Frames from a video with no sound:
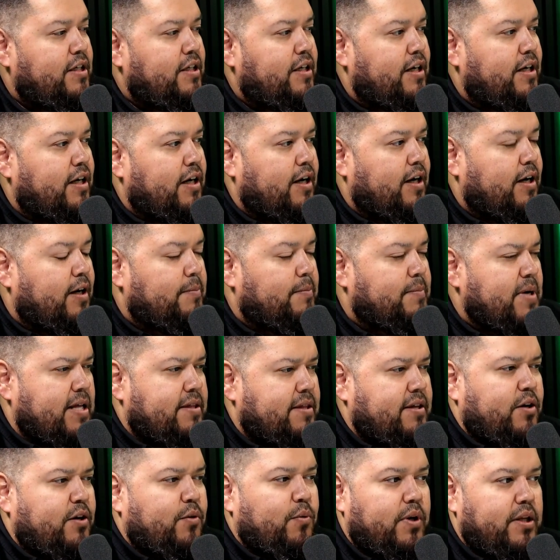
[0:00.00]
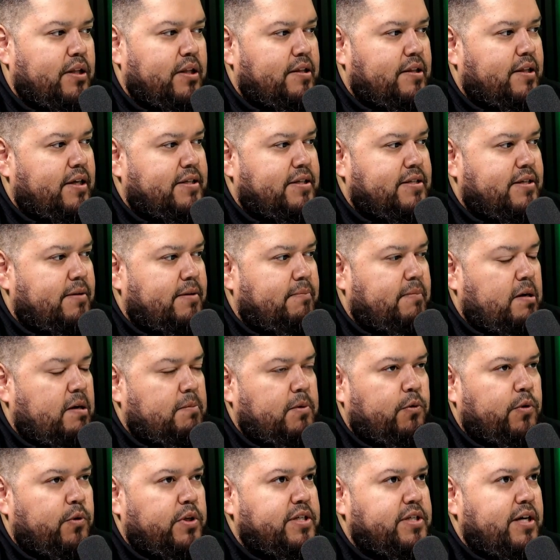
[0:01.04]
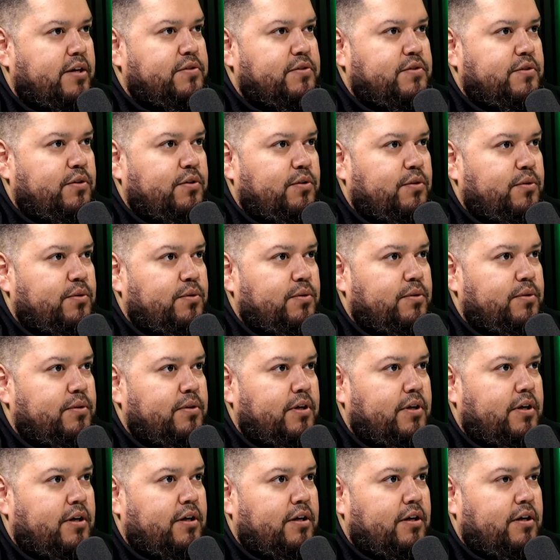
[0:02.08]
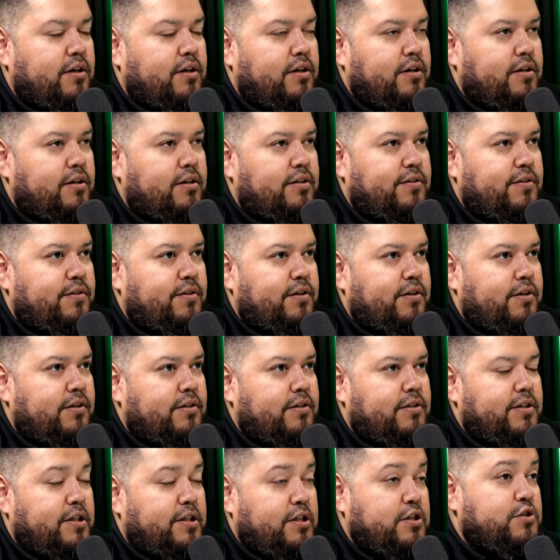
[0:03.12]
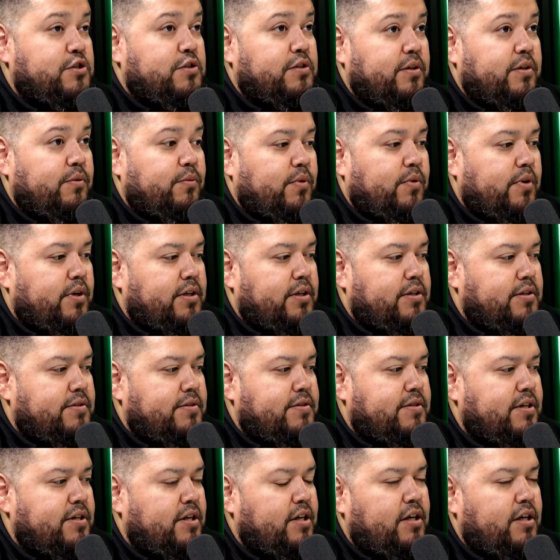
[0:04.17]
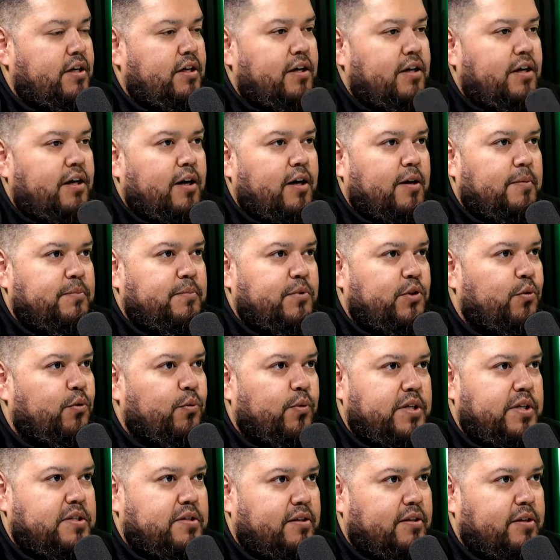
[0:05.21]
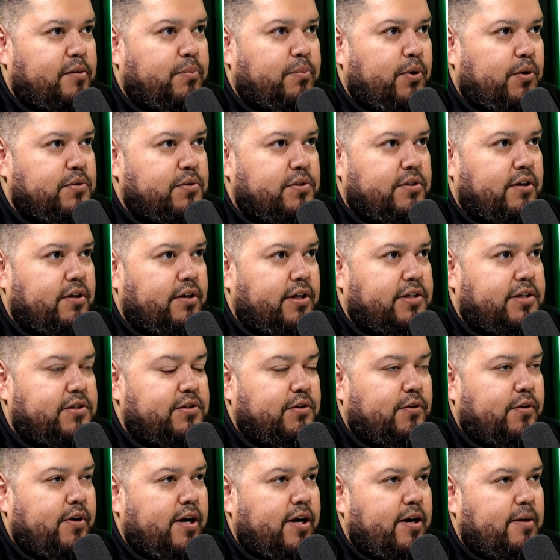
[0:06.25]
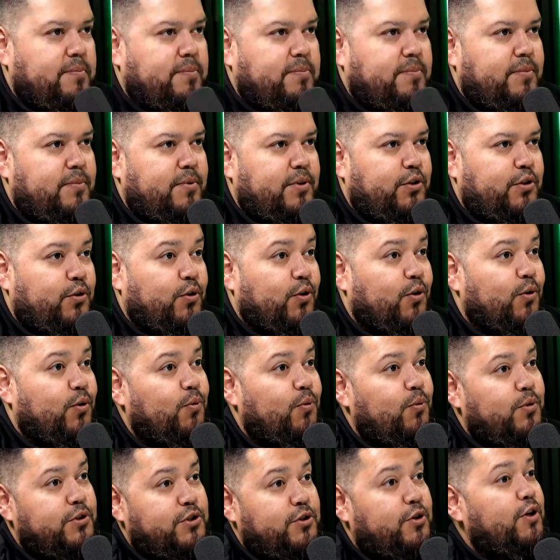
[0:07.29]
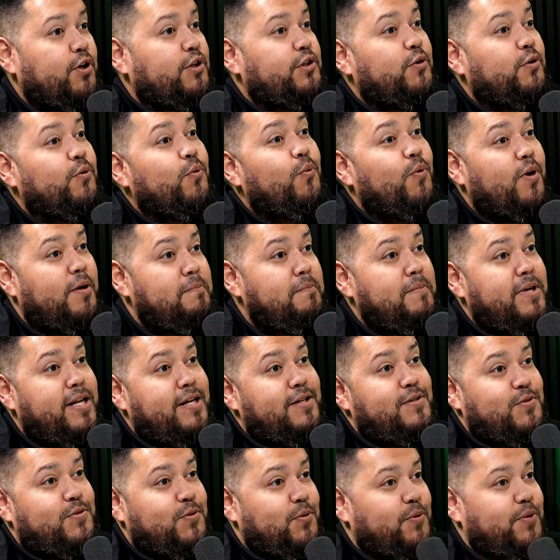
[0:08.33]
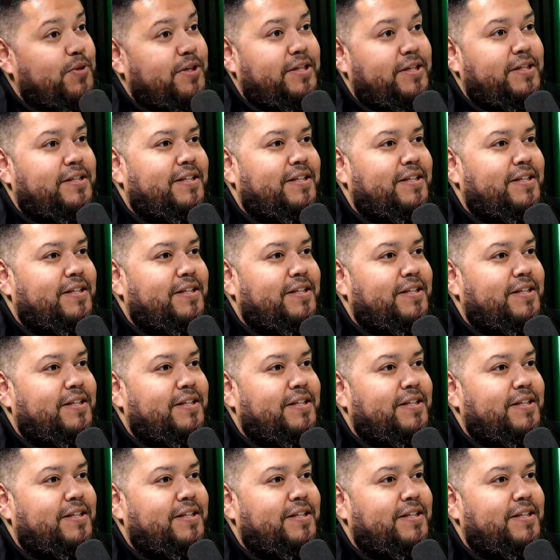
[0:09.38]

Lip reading: I think one of the things that made me reach out to you initially was you recently posted on Instagram what you called your 1 minute story.